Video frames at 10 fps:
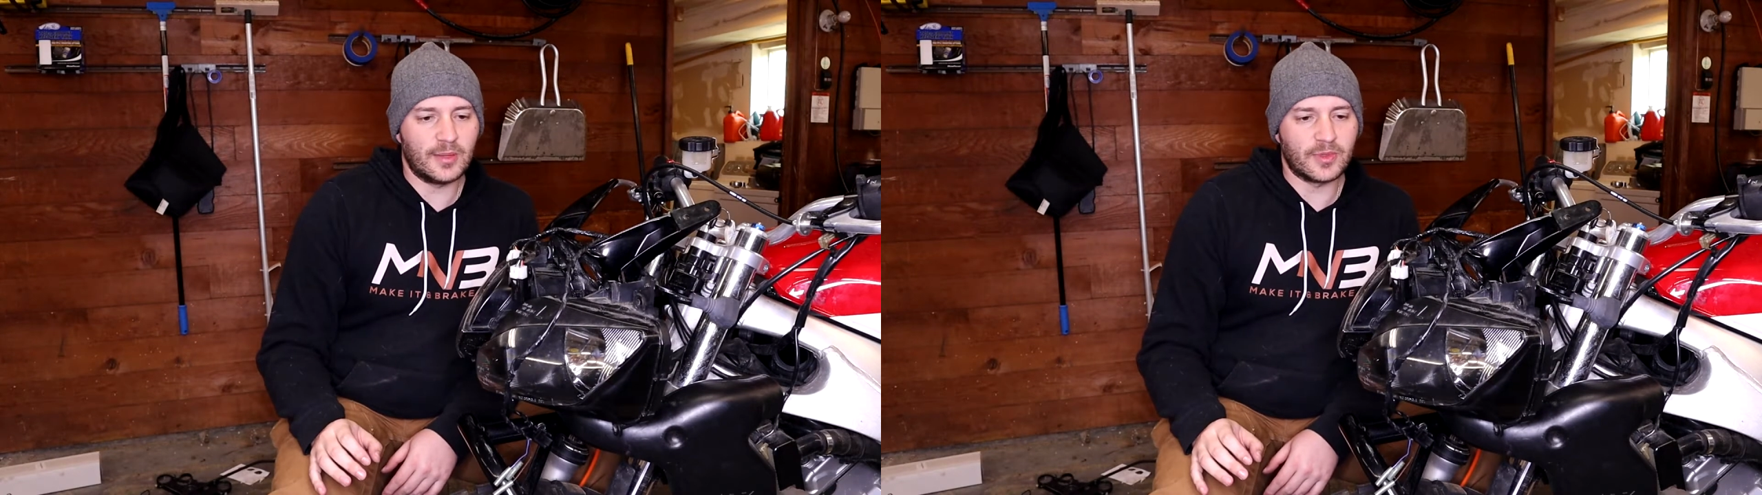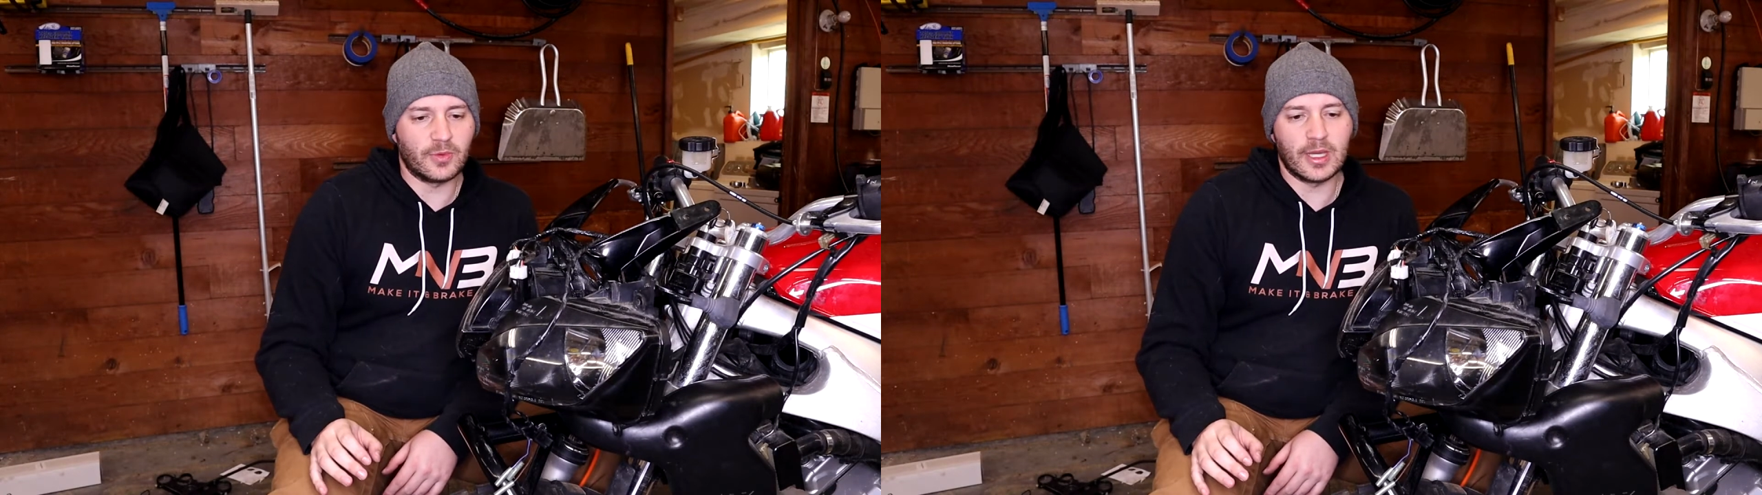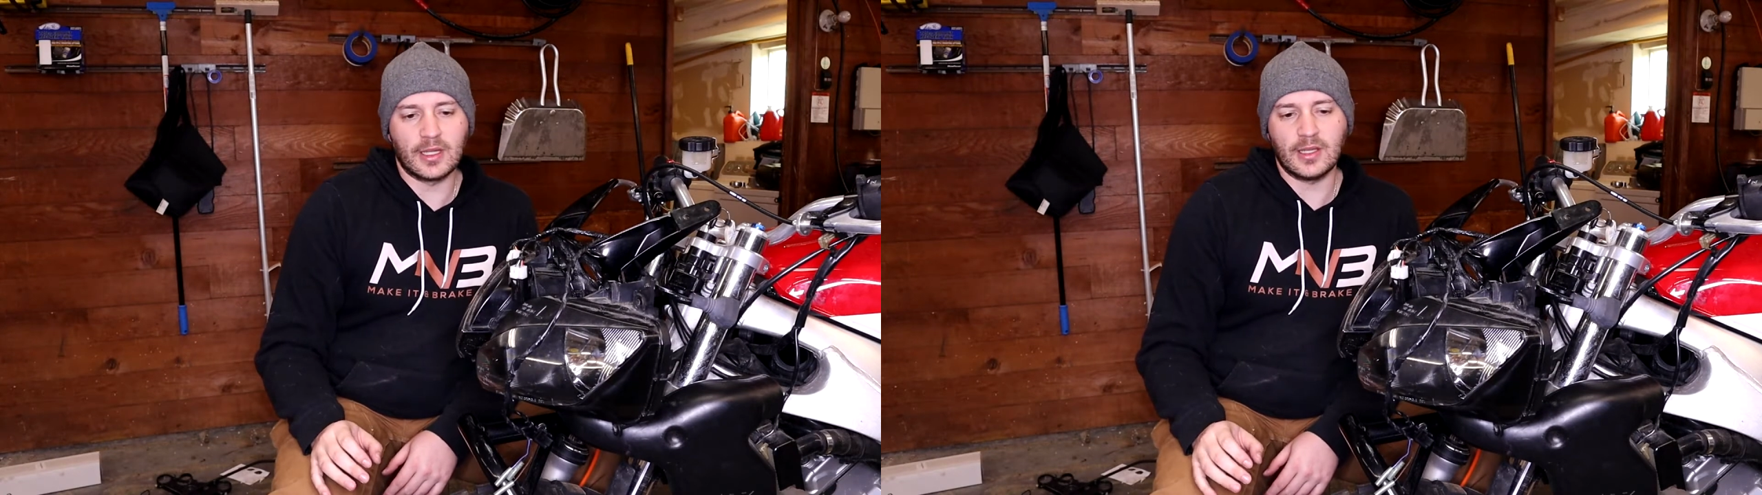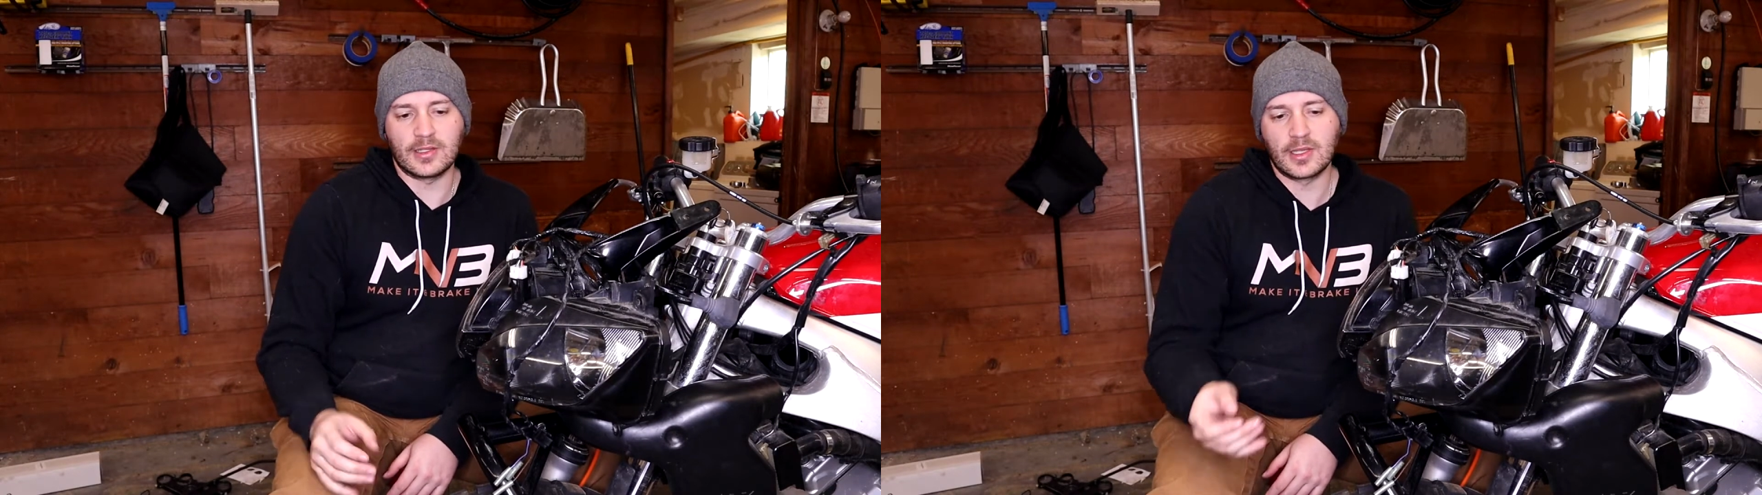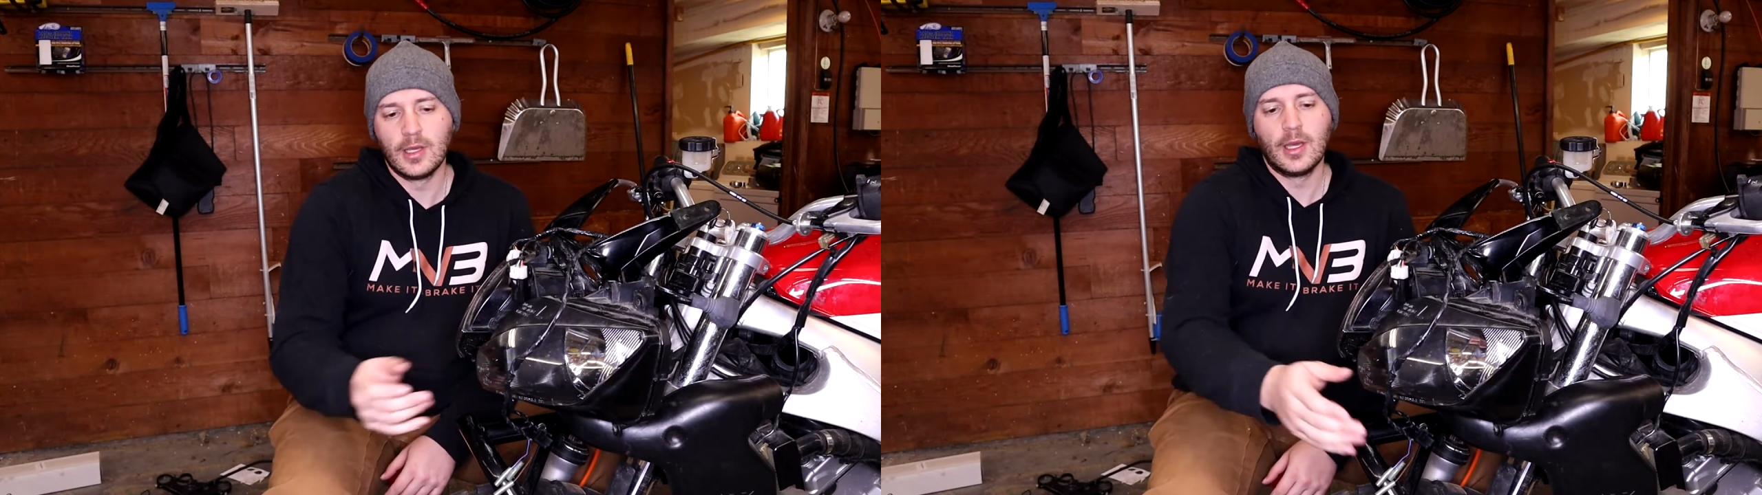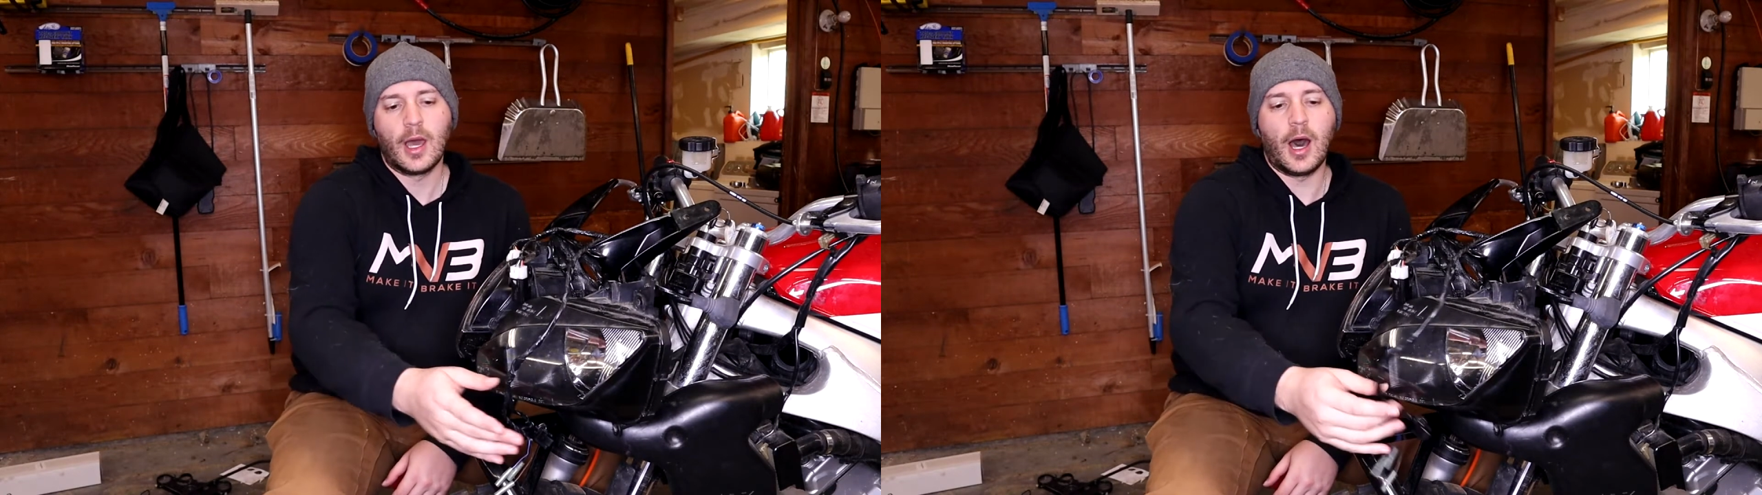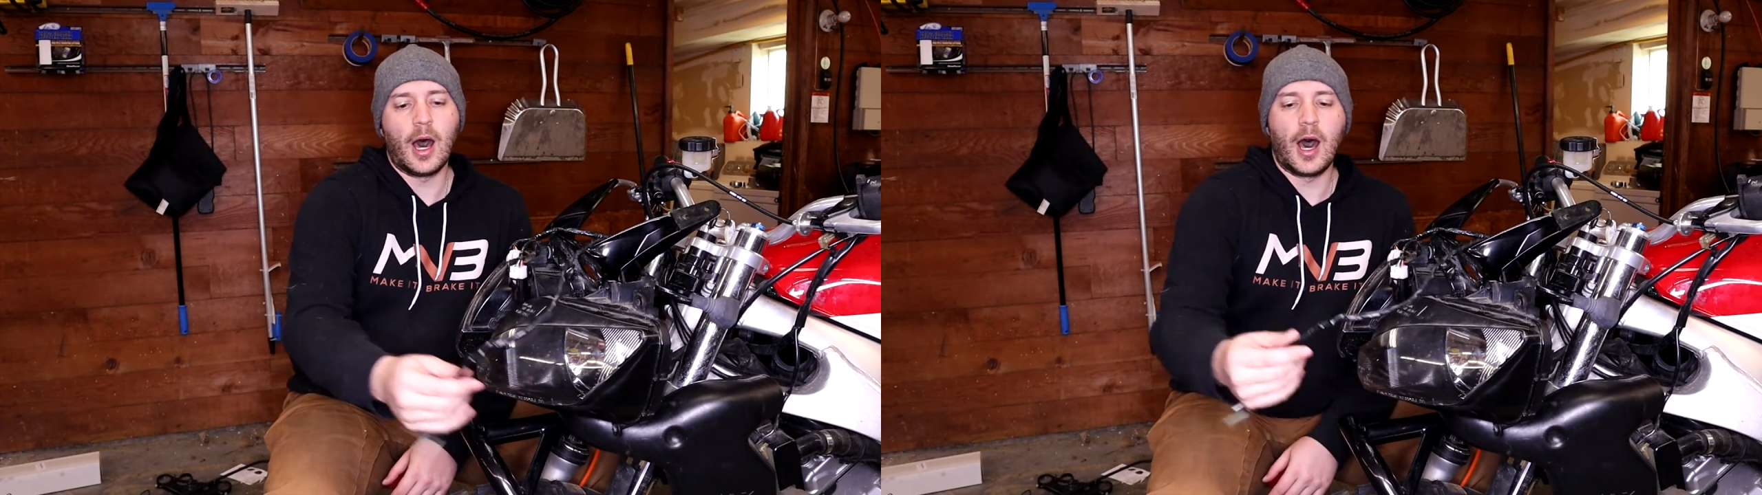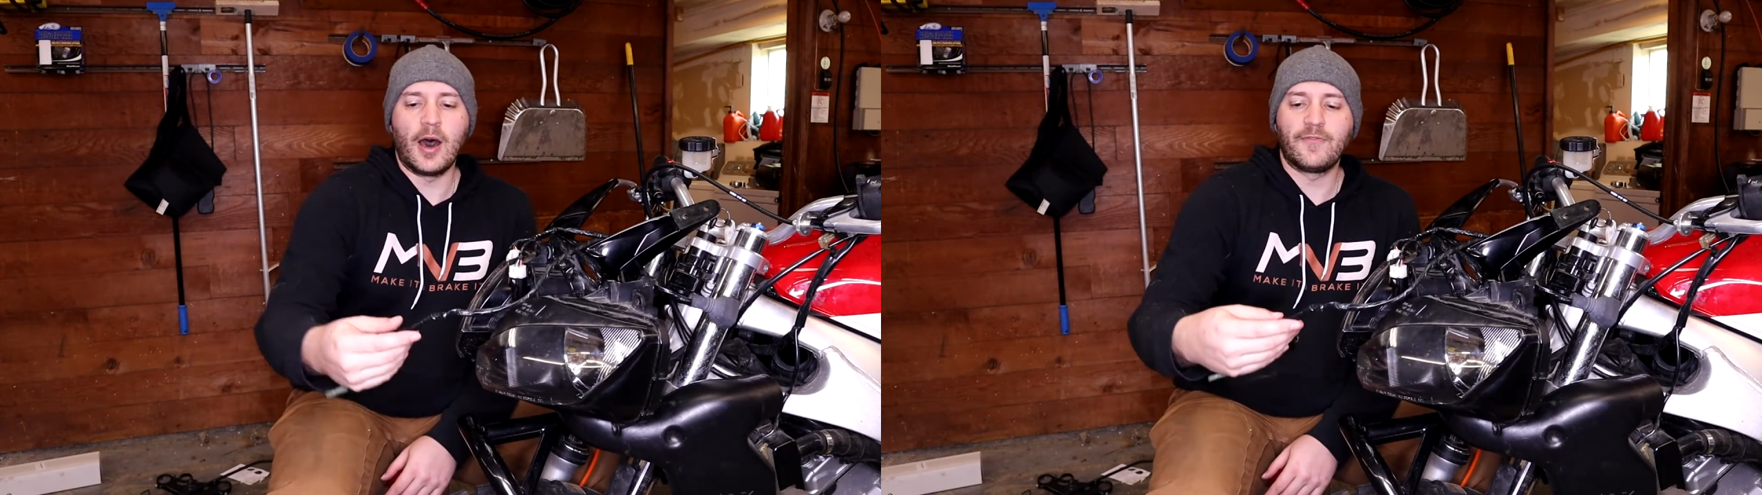up the way it is.
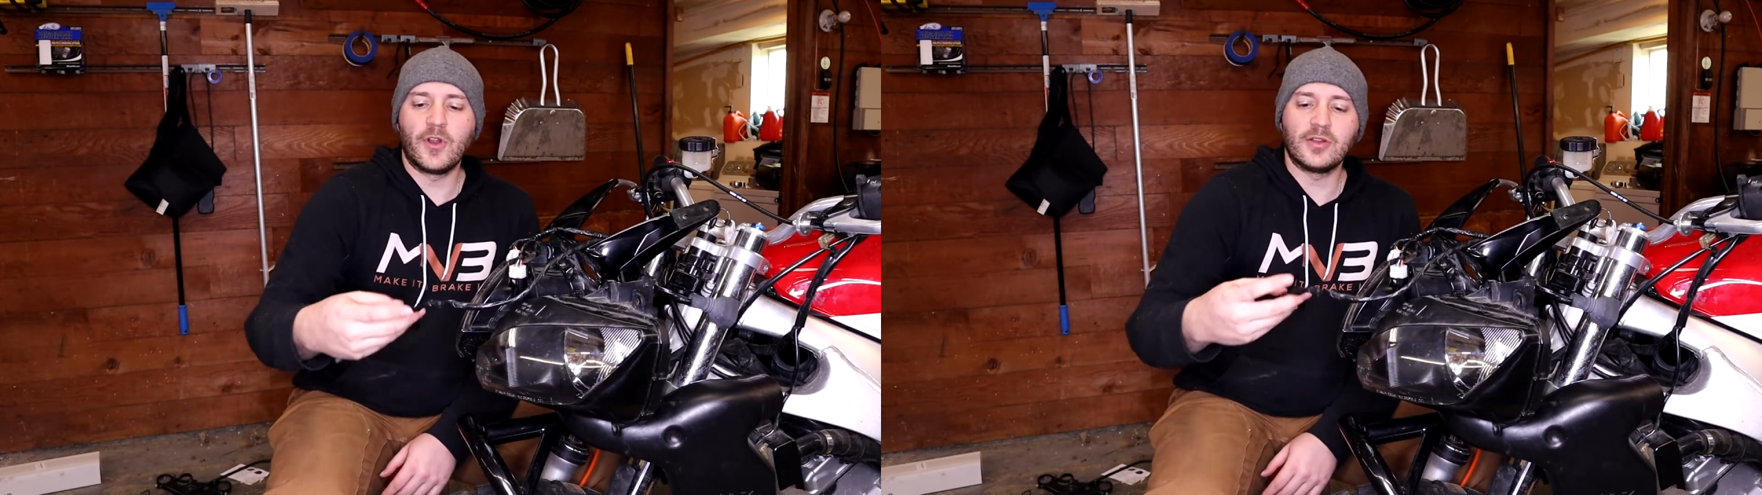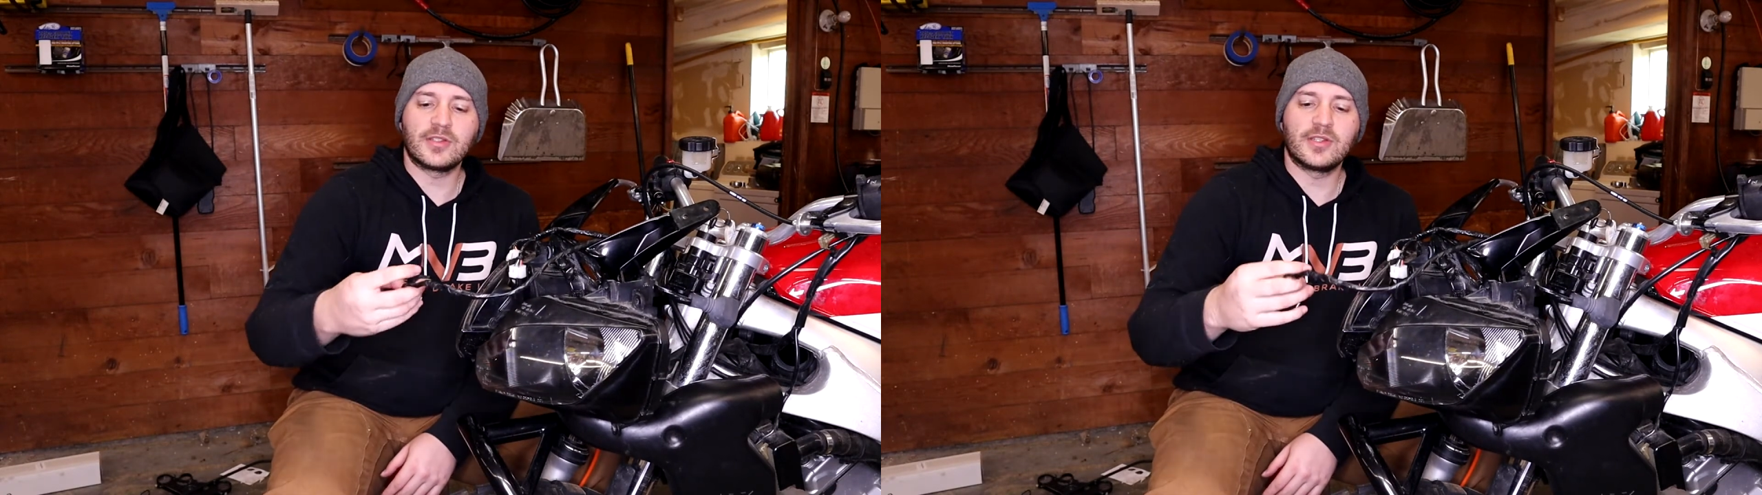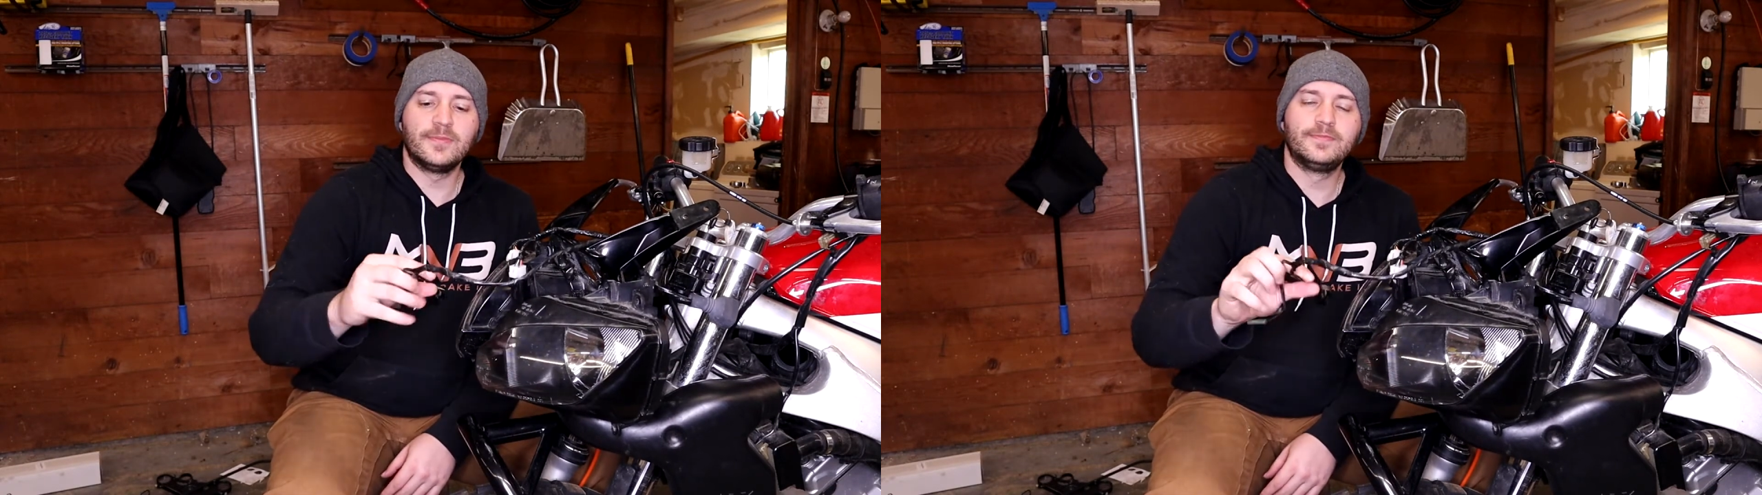First,